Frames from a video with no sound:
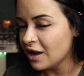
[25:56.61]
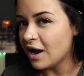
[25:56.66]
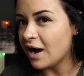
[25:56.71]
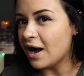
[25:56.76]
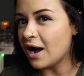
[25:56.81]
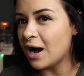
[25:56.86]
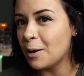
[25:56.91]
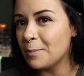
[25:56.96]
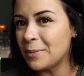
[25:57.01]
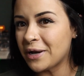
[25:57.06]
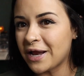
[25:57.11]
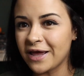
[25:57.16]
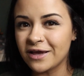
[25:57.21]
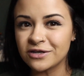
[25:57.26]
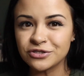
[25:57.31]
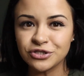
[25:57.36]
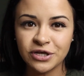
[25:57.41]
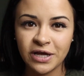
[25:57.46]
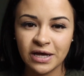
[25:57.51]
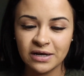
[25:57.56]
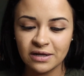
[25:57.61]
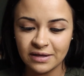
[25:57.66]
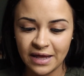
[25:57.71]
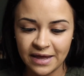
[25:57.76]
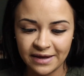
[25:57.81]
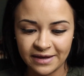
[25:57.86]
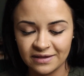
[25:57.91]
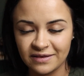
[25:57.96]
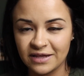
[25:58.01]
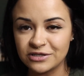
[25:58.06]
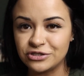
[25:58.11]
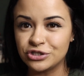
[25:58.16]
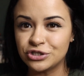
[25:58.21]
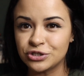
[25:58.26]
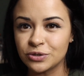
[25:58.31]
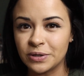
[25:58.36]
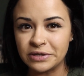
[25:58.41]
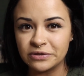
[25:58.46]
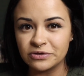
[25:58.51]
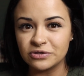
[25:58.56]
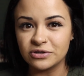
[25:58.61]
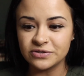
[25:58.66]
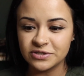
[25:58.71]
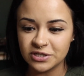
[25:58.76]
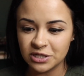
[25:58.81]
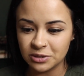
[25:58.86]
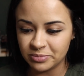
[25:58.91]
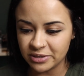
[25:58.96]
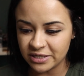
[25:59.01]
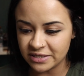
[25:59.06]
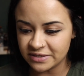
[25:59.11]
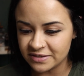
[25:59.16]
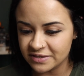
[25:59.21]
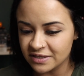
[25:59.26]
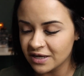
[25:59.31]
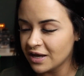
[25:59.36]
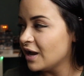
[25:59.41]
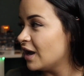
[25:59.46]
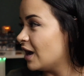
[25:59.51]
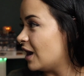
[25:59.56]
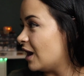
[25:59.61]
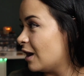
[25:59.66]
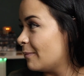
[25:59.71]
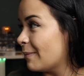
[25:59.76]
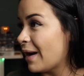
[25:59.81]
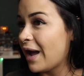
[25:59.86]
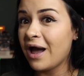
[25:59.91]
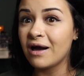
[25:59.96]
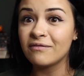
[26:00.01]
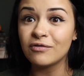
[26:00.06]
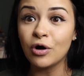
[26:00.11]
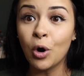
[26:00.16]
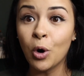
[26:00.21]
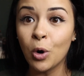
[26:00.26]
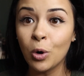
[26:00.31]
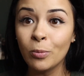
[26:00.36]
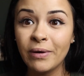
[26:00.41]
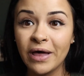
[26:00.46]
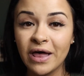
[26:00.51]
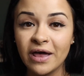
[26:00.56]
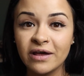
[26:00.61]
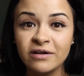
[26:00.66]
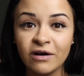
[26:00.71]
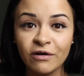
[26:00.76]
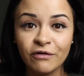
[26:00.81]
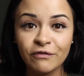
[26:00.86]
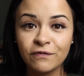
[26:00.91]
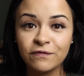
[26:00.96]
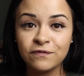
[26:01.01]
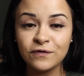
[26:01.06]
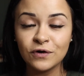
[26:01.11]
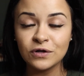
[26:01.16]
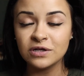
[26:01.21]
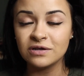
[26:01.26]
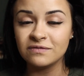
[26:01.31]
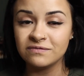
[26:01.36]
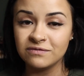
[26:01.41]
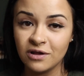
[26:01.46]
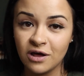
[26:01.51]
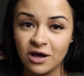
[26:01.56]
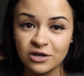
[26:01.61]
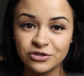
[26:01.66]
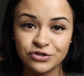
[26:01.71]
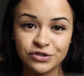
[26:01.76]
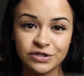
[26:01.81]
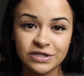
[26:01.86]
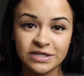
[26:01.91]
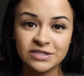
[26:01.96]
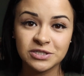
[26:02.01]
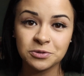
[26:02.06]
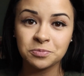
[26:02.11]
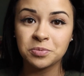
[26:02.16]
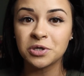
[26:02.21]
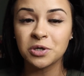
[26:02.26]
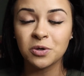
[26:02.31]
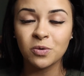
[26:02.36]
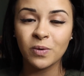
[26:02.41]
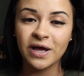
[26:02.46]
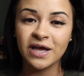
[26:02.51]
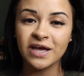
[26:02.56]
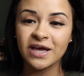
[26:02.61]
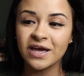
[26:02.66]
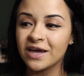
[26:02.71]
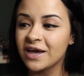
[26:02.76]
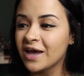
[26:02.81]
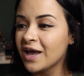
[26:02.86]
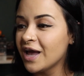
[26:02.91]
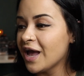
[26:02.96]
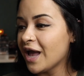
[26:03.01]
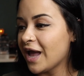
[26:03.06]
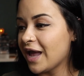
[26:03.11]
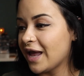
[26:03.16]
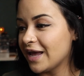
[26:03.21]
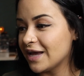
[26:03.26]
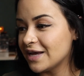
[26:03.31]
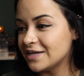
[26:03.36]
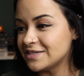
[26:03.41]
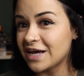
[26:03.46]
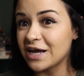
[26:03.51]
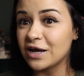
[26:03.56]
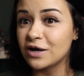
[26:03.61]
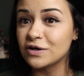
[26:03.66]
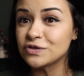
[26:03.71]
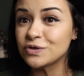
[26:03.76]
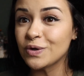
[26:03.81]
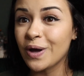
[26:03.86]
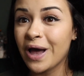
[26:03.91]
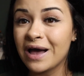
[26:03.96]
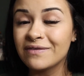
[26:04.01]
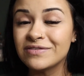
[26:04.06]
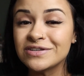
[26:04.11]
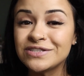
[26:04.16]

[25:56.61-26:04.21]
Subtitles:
And I actually kind of like it, like just showing you little tidbits. I have a whole bed full of laundry to put away, and I also have a